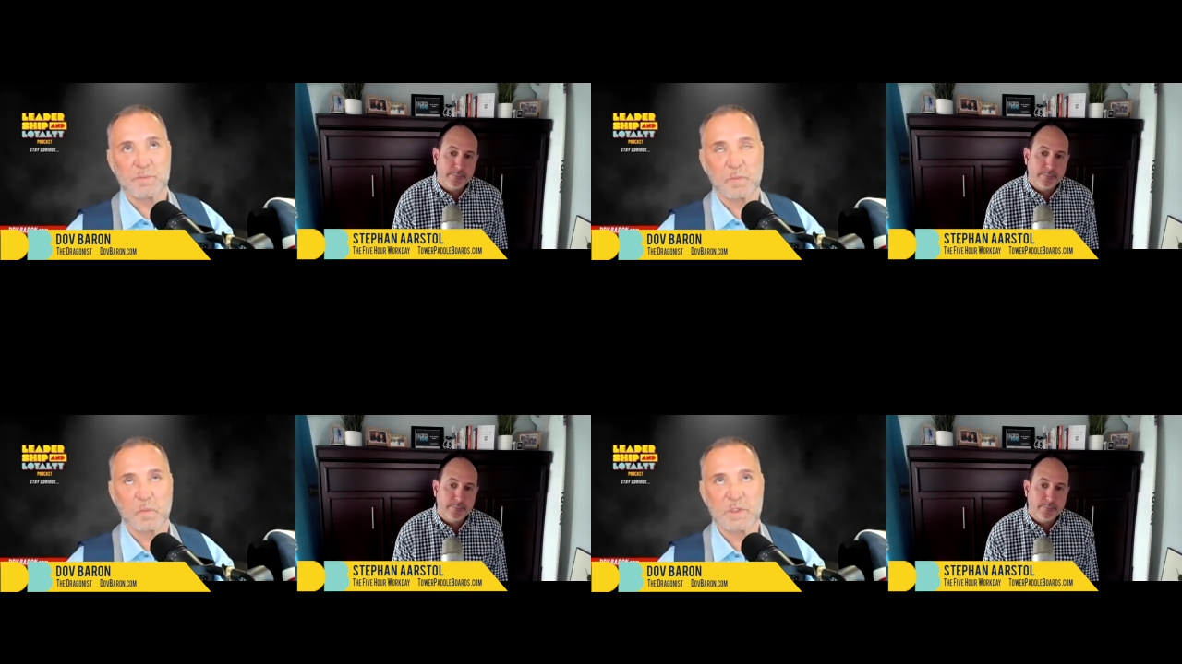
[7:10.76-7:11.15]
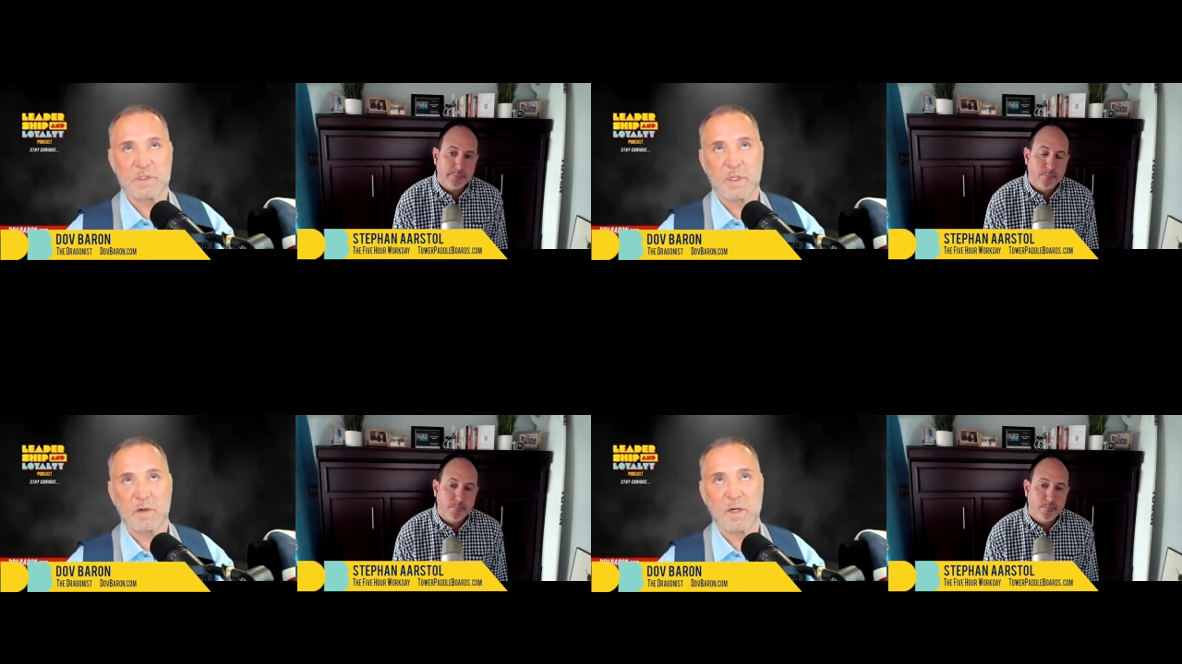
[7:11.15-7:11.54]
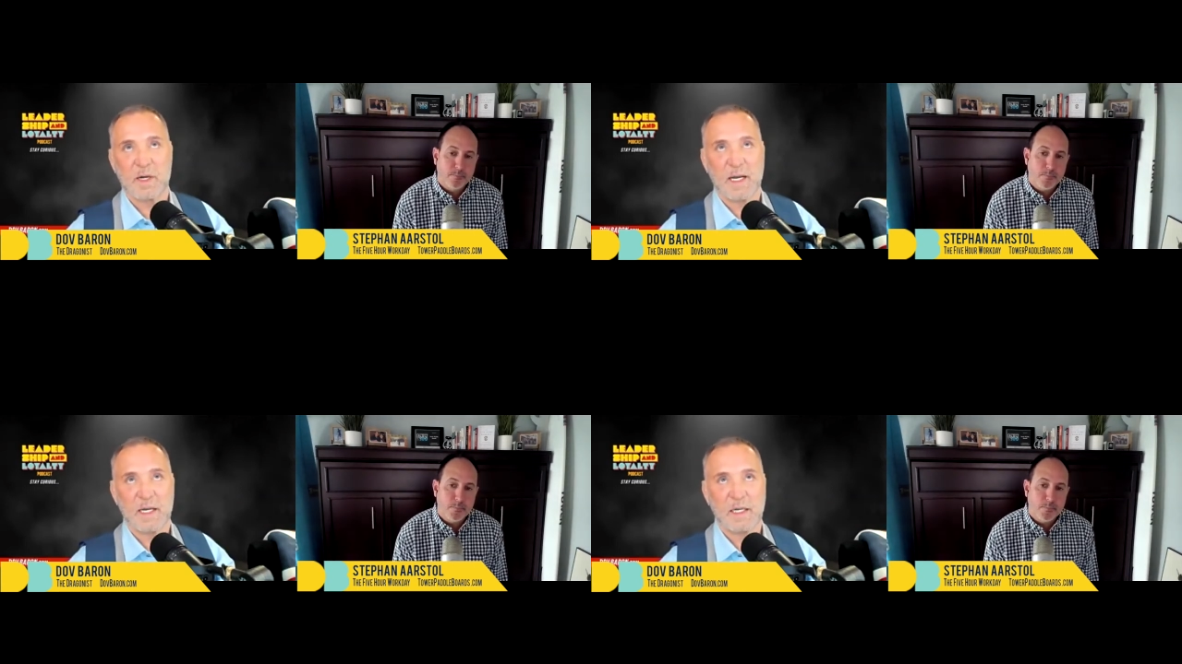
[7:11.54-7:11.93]
Speaker 1: was there
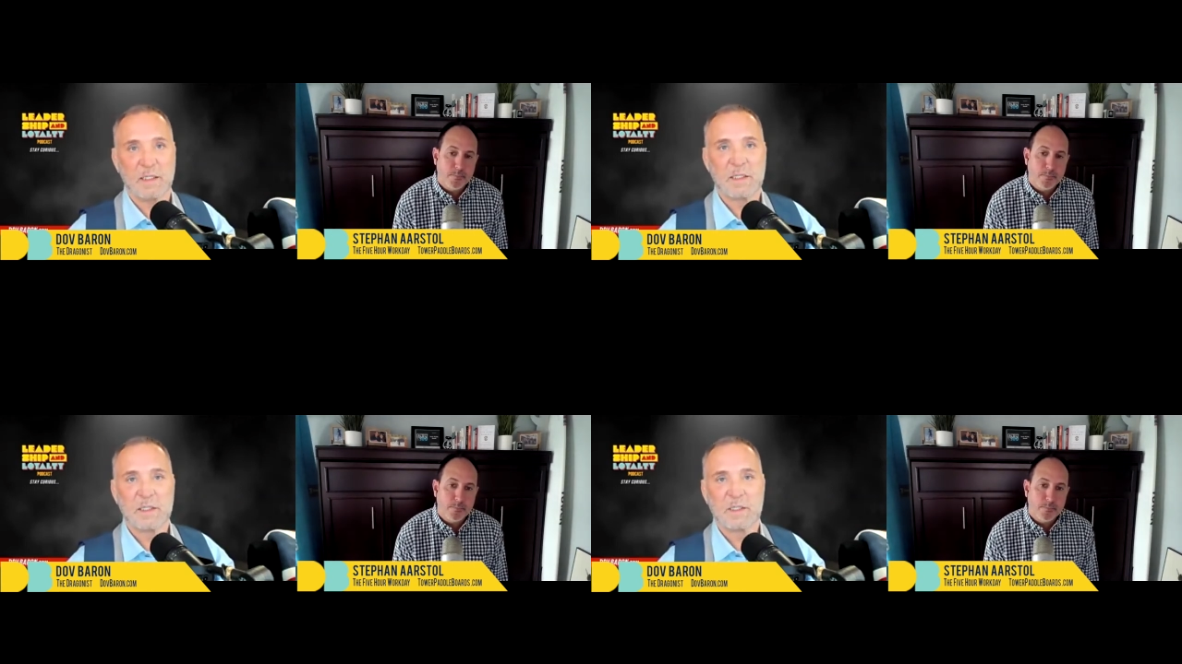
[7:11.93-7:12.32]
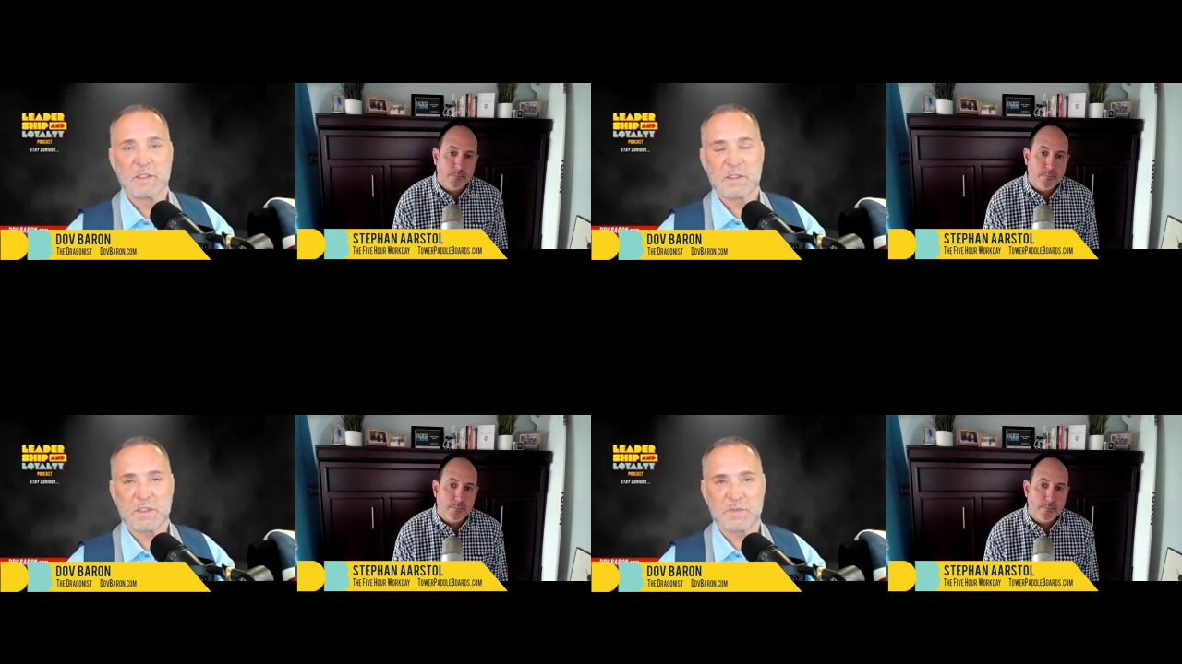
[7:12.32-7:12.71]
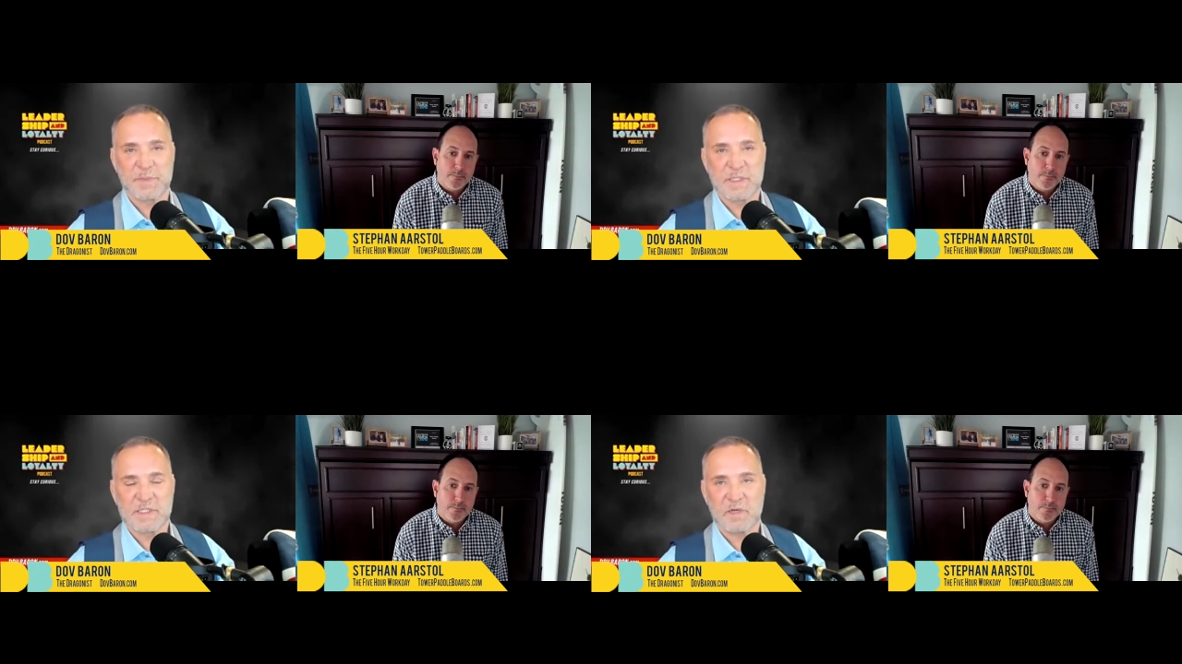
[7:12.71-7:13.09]
a
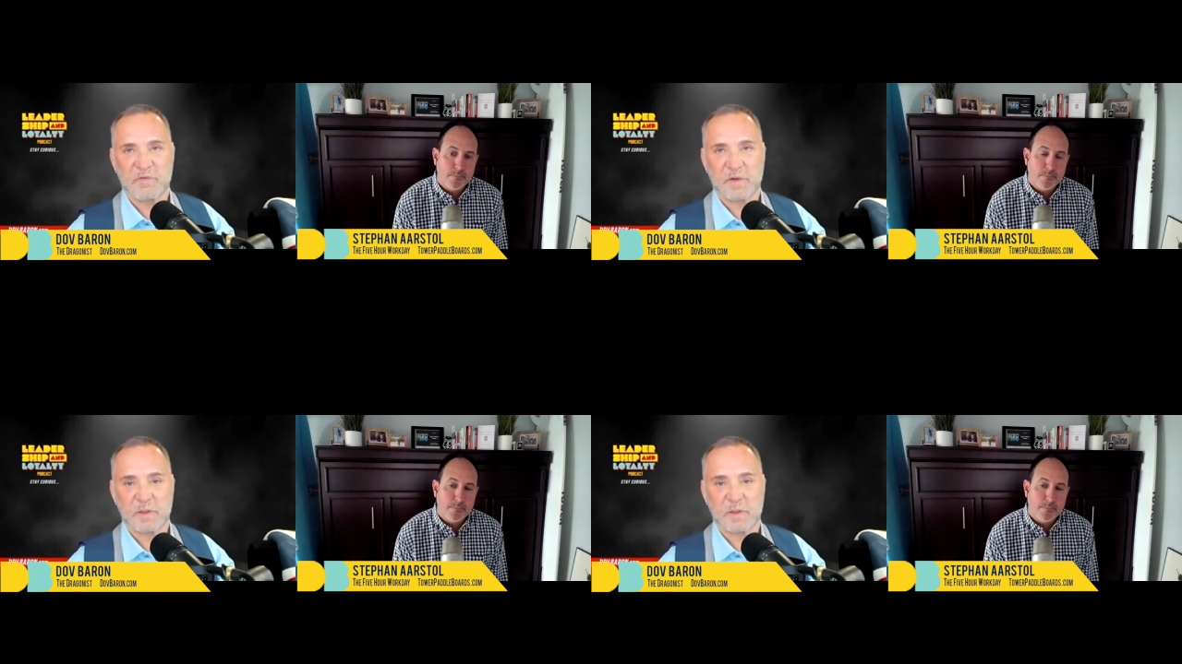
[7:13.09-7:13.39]
specific